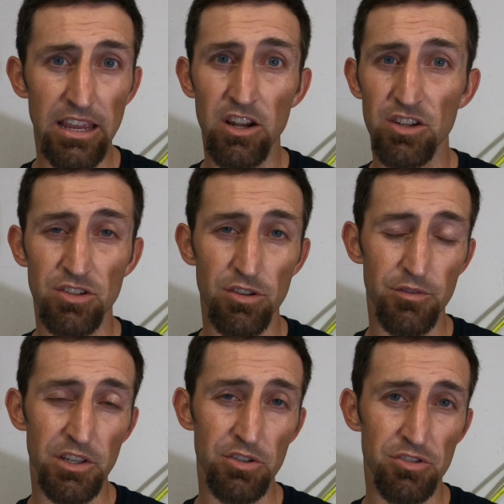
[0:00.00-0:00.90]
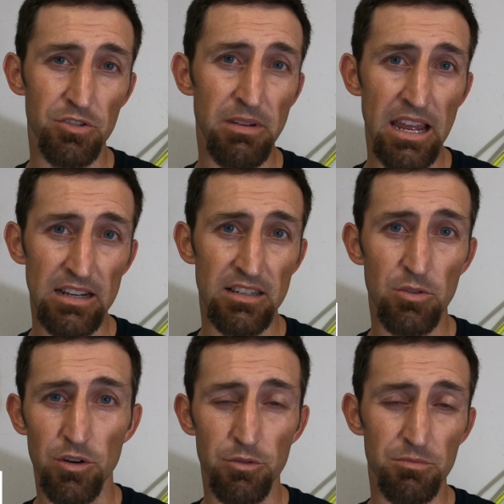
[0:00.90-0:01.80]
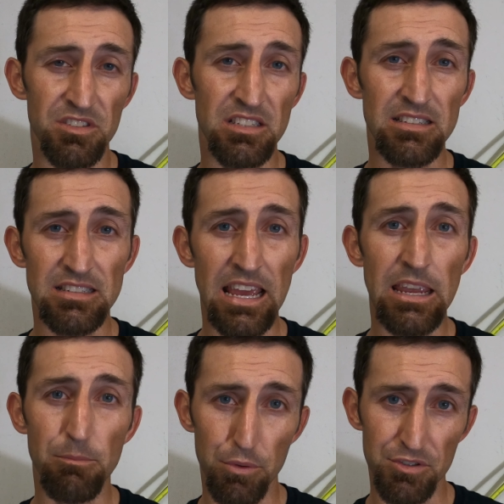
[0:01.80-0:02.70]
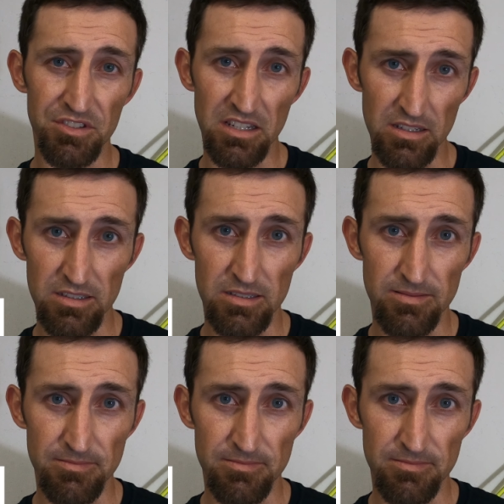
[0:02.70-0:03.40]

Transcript: and also their VO2 max anywhere from 6 to 8%.